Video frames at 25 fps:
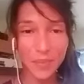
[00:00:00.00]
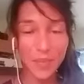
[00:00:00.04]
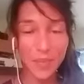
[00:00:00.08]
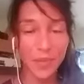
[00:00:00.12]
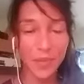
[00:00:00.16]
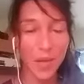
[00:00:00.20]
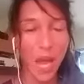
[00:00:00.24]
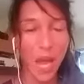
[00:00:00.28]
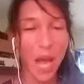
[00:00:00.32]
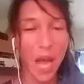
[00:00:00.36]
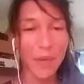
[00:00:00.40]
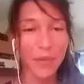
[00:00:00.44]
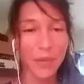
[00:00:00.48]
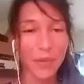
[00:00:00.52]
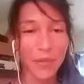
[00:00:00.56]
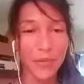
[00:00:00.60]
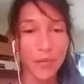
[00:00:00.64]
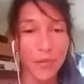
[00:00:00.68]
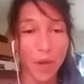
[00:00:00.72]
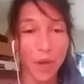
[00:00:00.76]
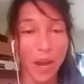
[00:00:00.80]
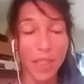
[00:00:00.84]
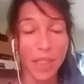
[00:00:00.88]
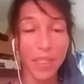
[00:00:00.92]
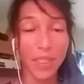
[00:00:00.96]
So I have a
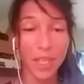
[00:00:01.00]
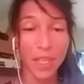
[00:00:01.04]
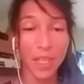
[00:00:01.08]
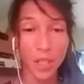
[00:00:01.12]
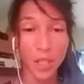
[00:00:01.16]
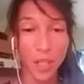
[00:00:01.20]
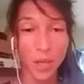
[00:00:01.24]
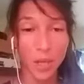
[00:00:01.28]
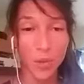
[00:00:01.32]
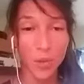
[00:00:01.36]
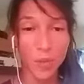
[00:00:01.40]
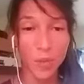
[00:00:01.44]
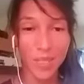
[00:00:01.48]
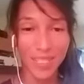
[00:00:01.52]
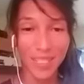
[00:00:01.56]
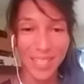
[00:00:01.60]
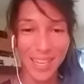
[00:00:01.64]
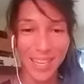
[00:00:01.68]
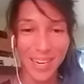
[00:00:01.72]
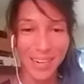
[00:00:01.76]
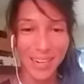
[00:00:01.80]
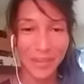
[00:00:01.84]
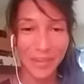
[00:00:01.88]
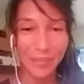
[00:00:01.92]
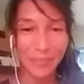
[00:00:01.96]
friend that she cooks
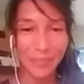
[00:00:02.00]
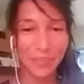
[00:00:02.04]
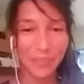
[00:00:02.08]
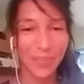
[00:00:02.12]
there,